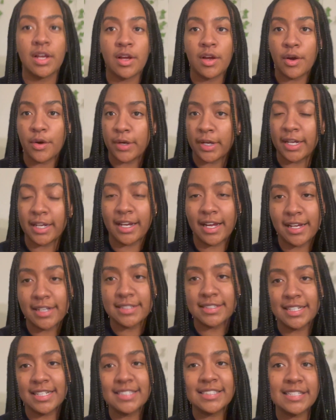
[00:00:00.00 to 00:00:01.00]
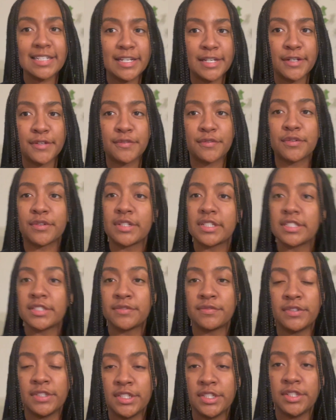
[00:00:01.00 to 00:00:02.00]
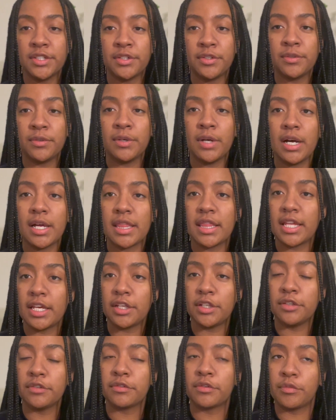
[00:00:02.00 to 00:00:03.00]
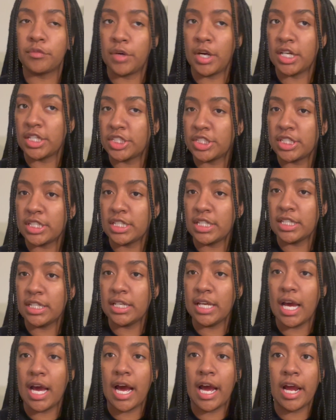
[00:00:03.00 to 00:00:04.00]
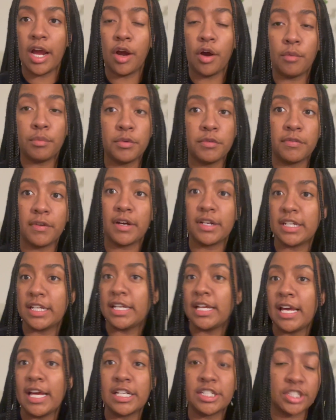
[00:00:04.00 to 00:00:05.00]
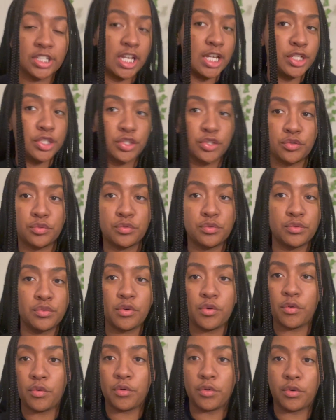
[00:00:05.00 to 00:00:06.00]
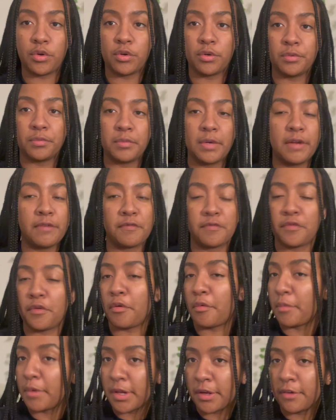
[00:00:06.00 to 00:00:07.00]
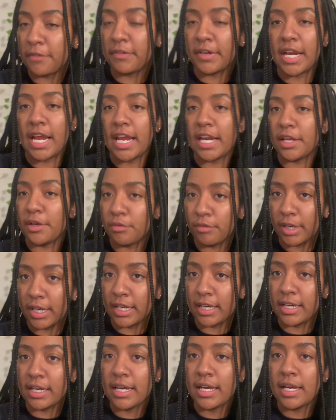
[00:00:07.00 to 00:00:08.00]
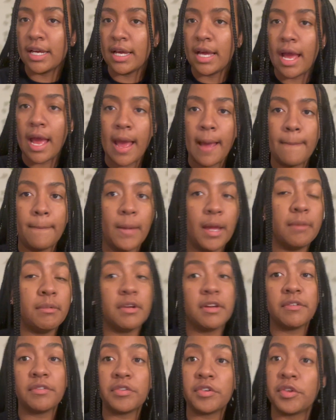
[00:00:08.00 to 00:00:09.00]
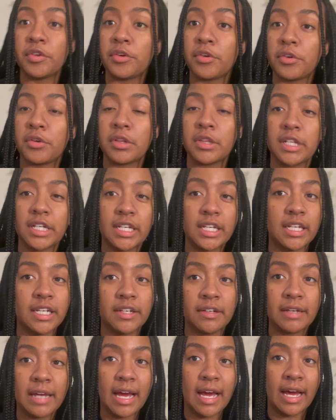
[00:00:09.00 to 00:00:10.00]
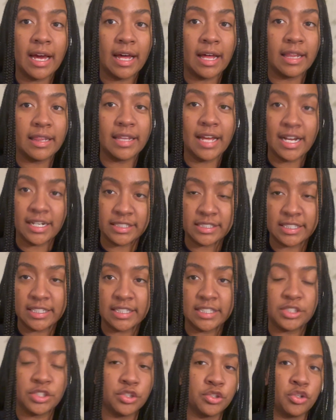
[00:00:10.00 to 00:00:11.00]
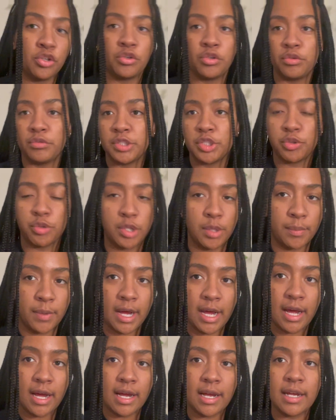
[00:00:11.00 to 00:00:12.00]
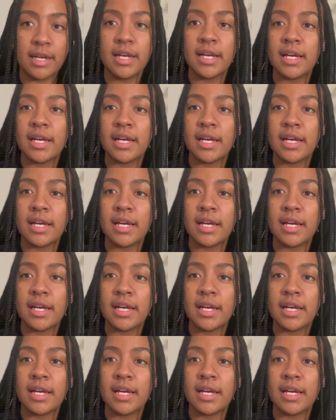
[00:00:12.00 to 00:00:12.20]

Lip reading: Okay guys, that's it for this video. Thank you for watching. I hope you found it educational or informative in any way. Maybe if you're looking at lash kits, you don't know which one to buy.